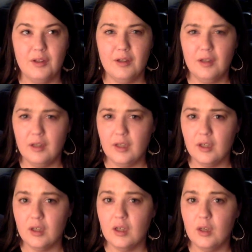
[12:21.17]

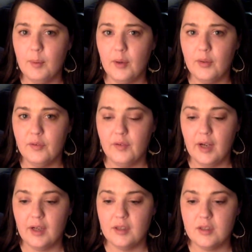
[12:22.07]
clear about the
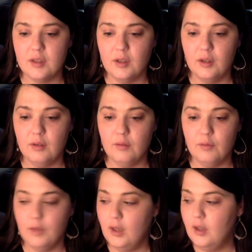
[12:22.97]
fact of